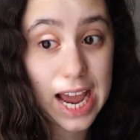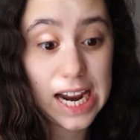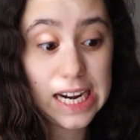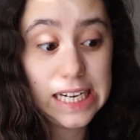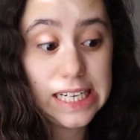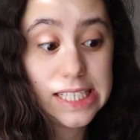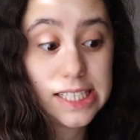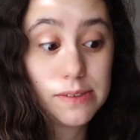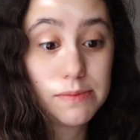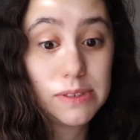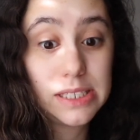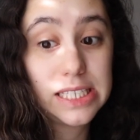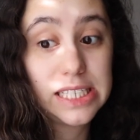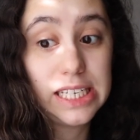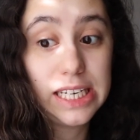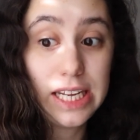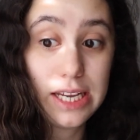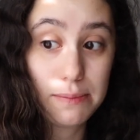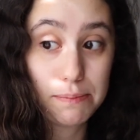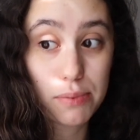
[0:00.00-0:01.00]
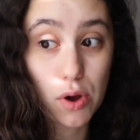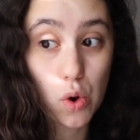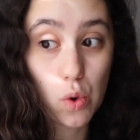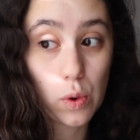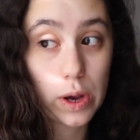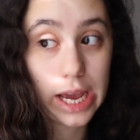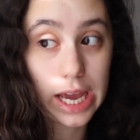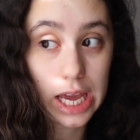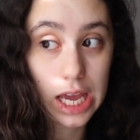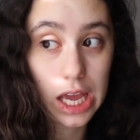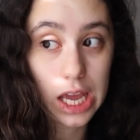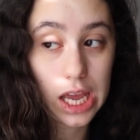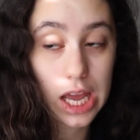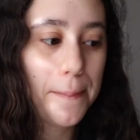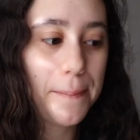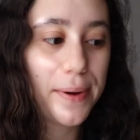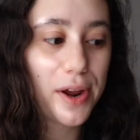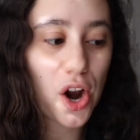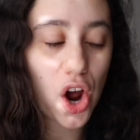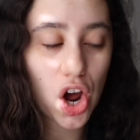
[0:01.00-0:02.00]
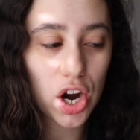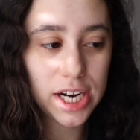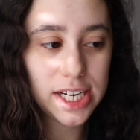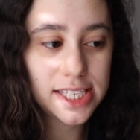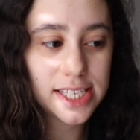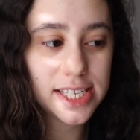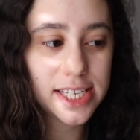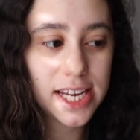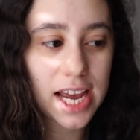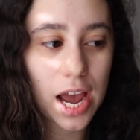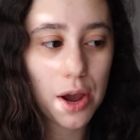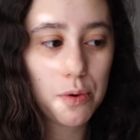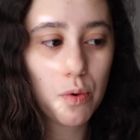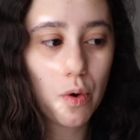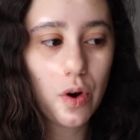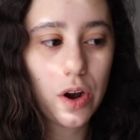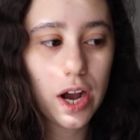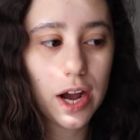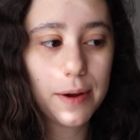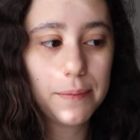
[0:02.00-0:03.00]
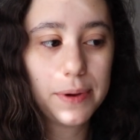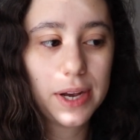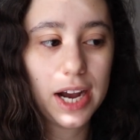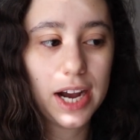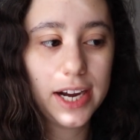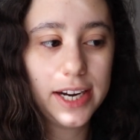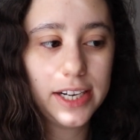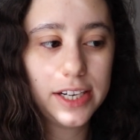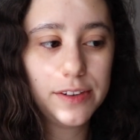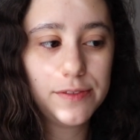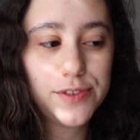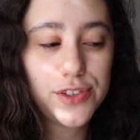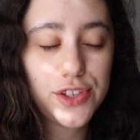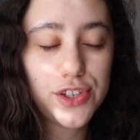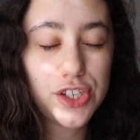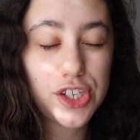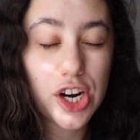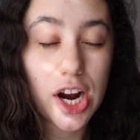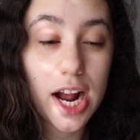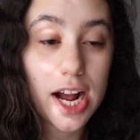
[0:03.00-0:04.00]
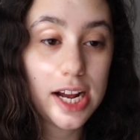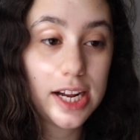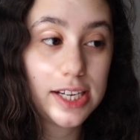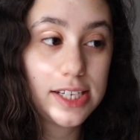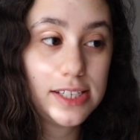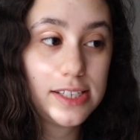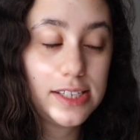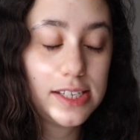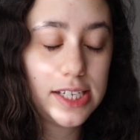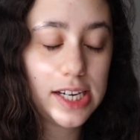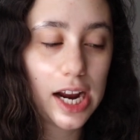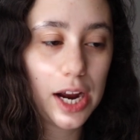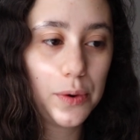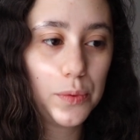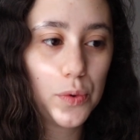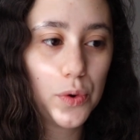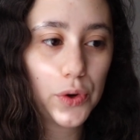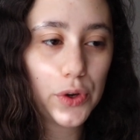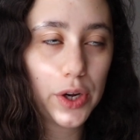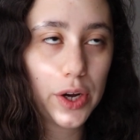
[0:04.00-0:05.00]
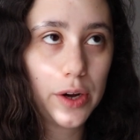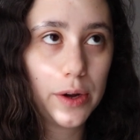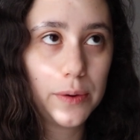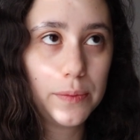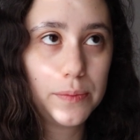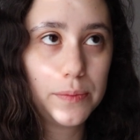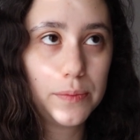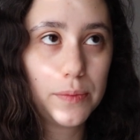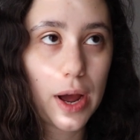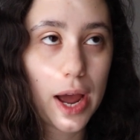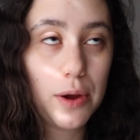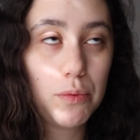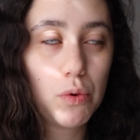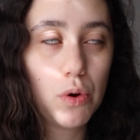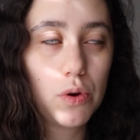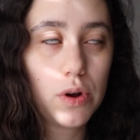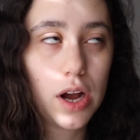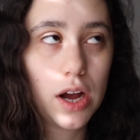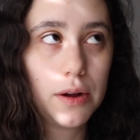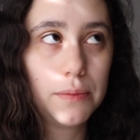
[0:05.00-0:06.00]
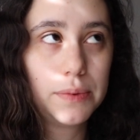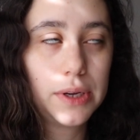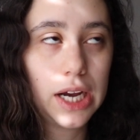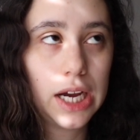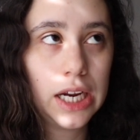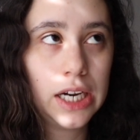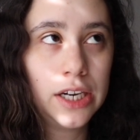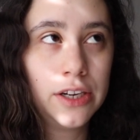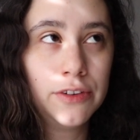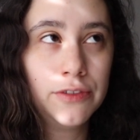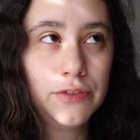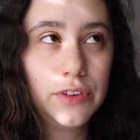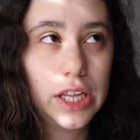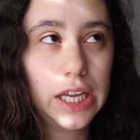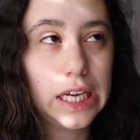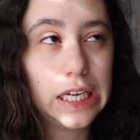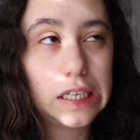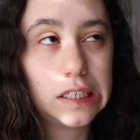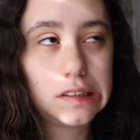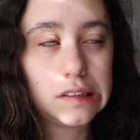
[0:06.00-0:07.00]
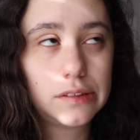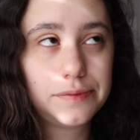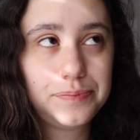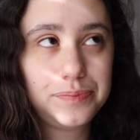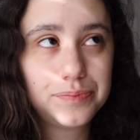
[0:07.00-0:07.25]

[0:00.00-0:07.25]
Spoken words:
I need some sleep, okay? But honestly, I woke up kind of stressed. I woke up kind of like,